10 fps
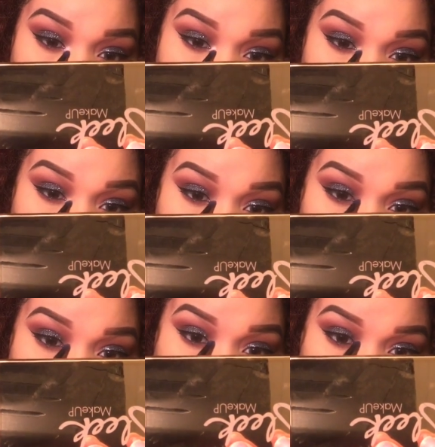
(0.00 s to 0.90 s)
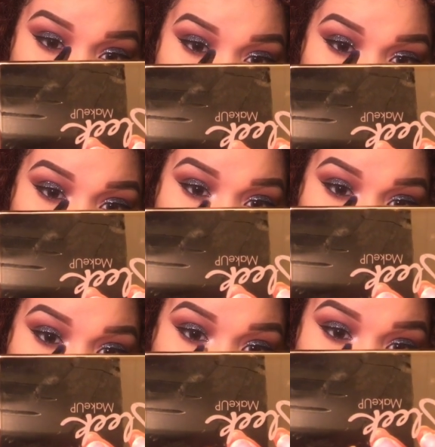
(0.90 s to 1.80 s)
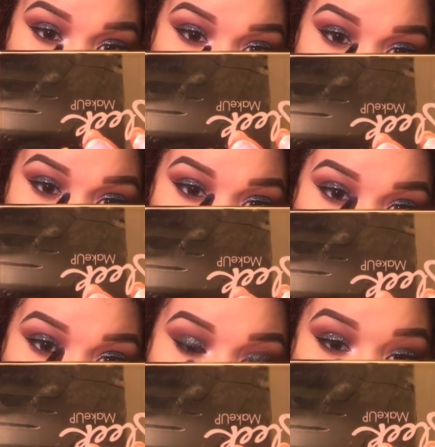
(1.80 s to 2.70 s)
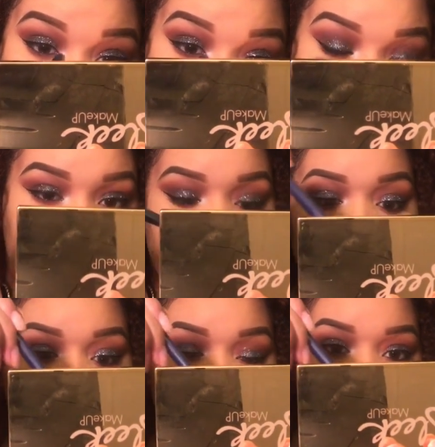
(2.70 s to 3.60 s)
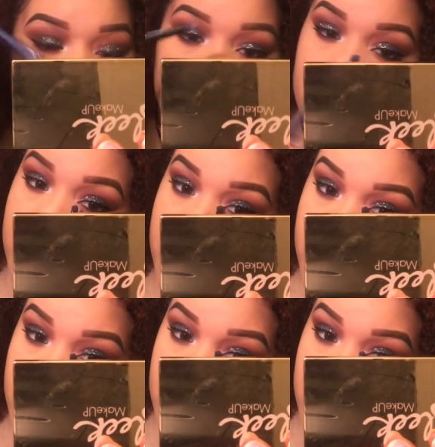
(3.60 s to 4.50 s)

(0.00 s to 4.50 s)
until you do the inner corner highlight? I'm just using the purple one